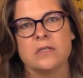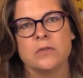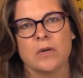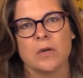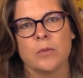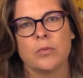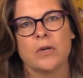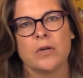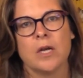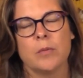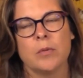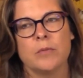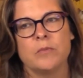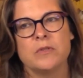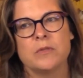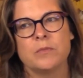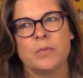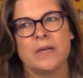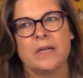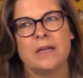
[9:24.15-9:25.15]
to our
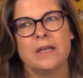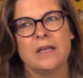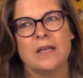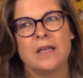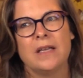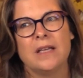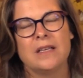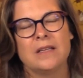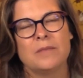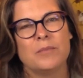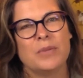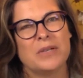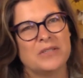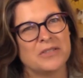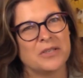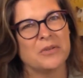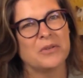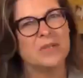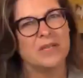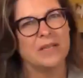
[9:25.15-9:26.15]
problems, but
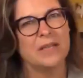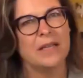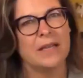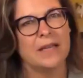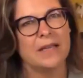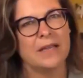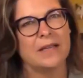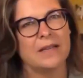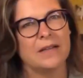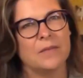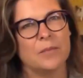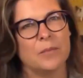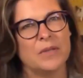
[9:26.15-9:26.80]
so did they.